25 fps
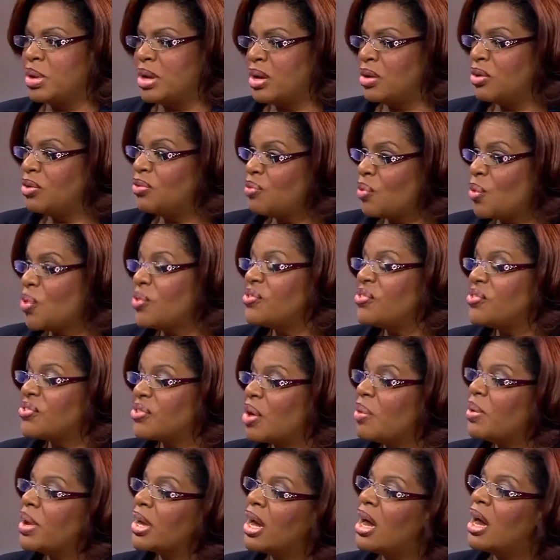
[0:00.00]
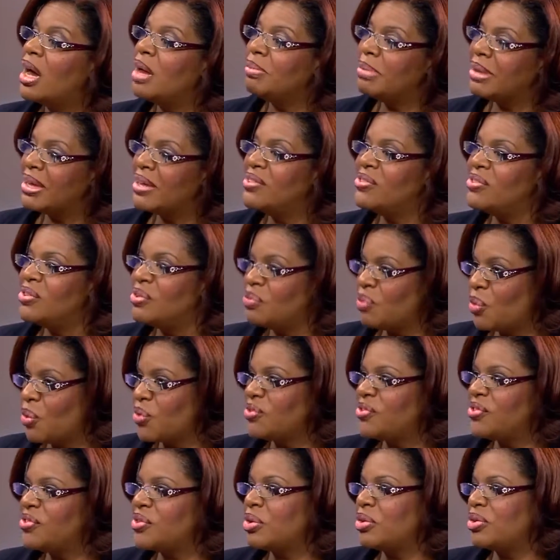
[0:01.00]
when a divorce is going on, because
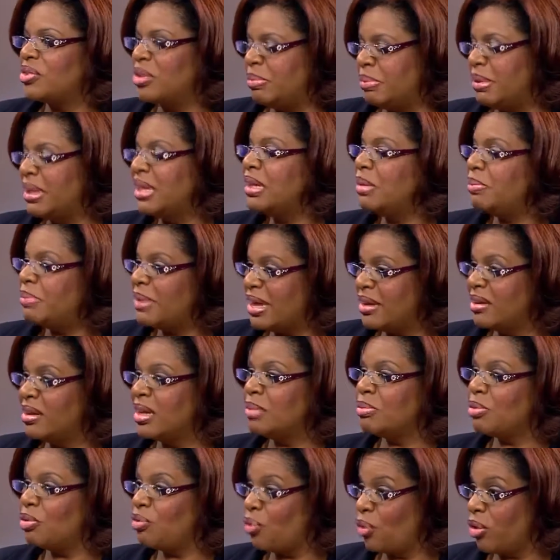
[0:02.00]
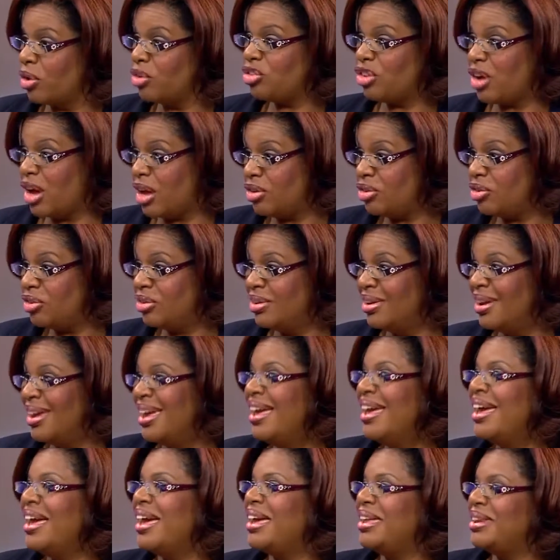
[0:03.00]
divorces are typically pending before a judge.
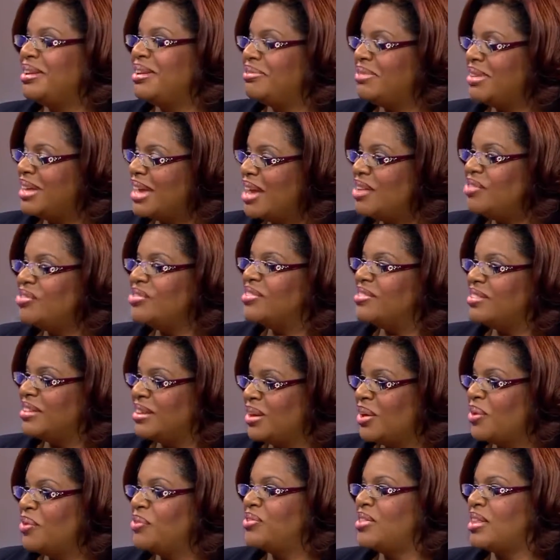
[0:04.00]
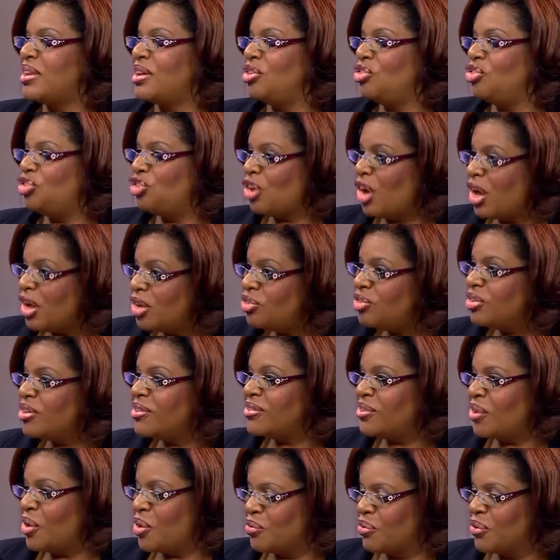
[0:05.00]
And if the agency knows that a judge
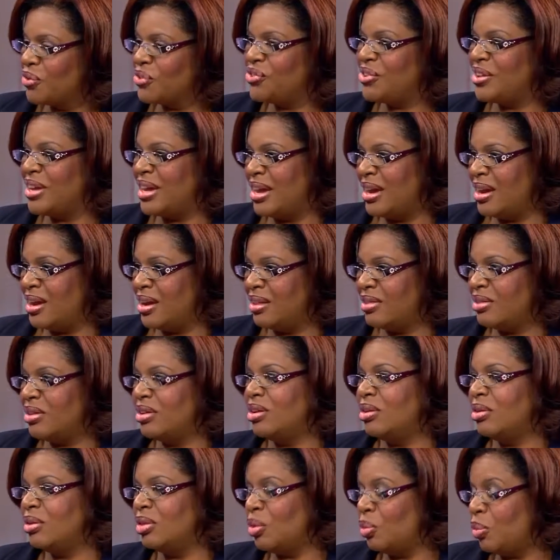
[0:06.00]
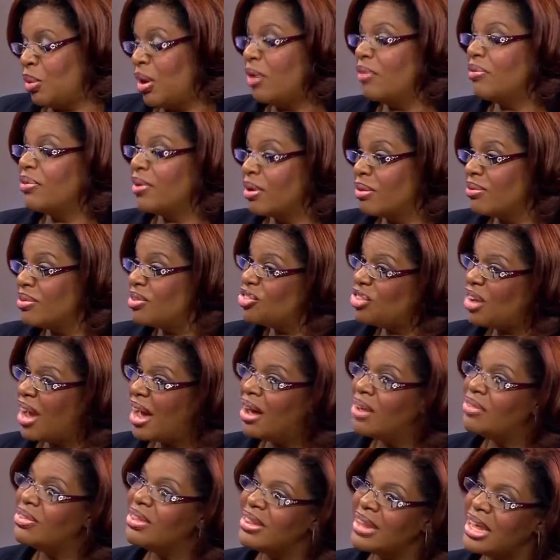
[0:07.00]
is overseeing the welfare of the
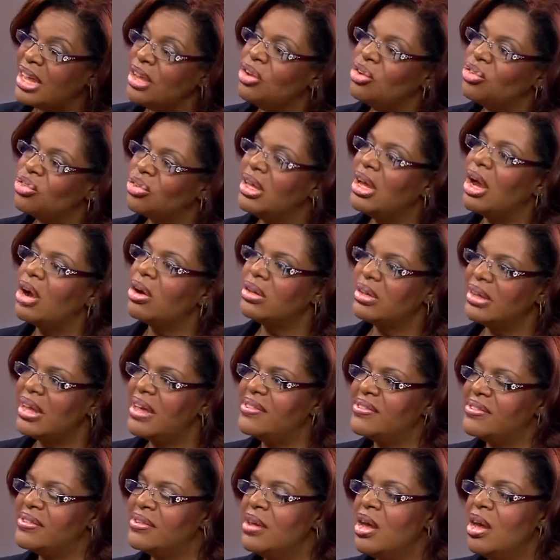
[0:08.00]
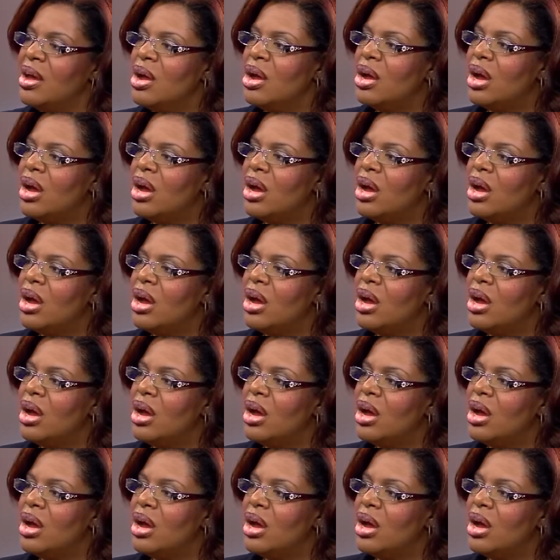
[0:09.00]
child, then they usually are less